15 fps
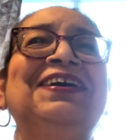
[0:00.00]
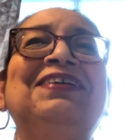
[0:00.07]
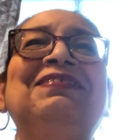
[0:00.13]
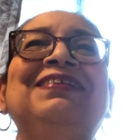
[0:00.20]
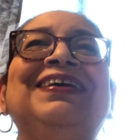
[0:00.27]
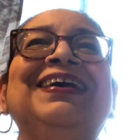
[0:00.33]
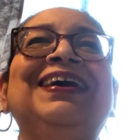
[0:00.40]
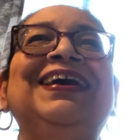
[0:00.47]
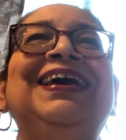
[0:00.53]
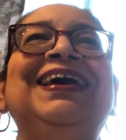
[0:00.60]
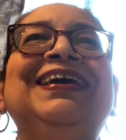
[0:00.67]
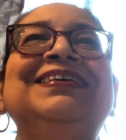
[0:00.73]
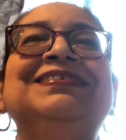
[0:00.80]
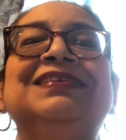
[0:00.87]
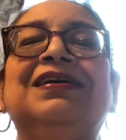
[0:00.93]

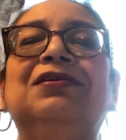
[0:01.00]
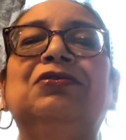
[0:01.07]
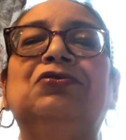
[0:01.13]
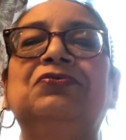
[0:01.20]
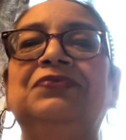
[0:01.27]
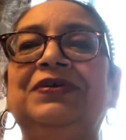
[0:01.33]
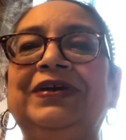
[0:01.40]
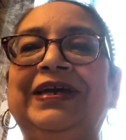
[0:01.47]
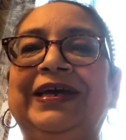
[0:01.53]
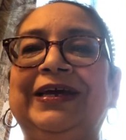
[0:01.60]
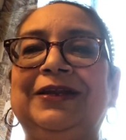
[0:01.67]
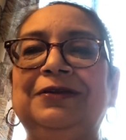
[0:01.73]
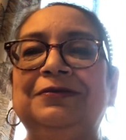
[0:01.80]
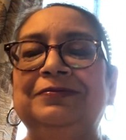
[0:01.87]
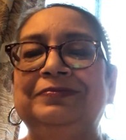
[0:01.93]
okay, start over
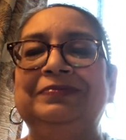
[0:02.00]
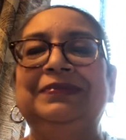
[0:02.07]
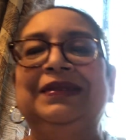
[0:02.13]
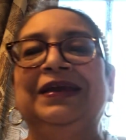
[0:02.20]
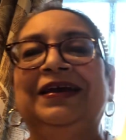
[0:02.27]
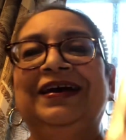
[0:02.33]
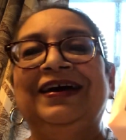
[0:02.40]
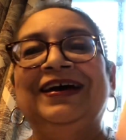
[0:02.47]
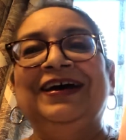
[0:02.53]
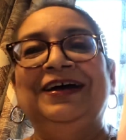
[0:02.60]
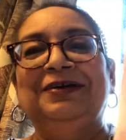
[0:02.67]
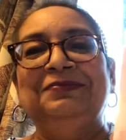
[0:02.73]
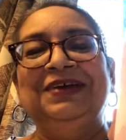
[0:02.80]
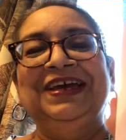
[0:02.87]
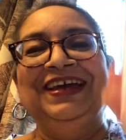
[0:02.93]
again. Um,